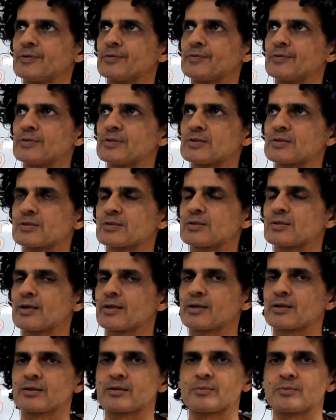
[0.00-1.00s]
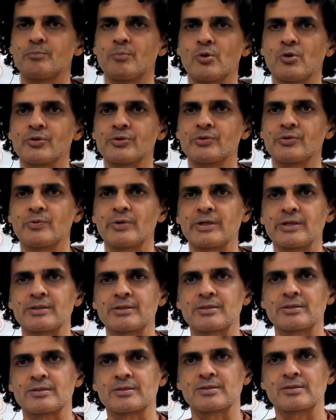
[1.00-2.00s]
it's like
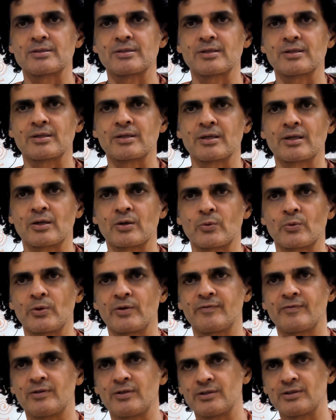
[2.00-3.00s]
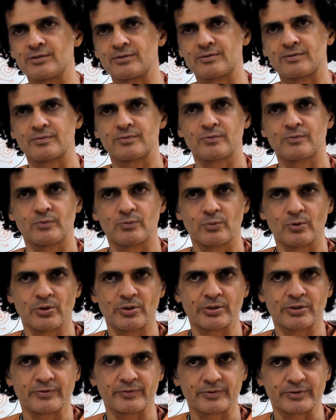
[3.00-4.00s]
moderate, it's the equivalent
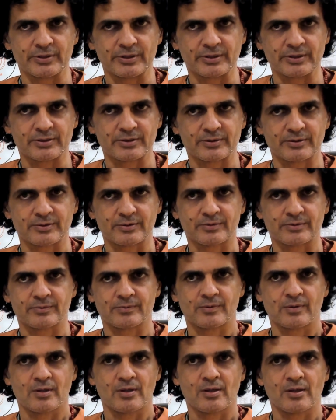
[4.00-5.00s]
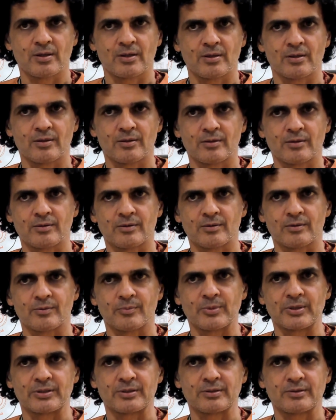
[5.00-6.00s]
word for that.
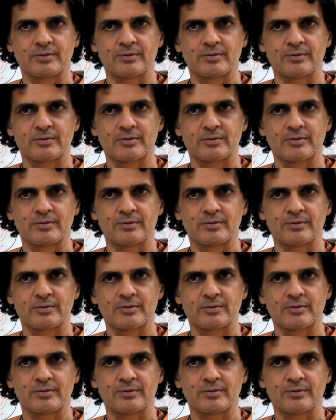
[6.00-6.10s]
But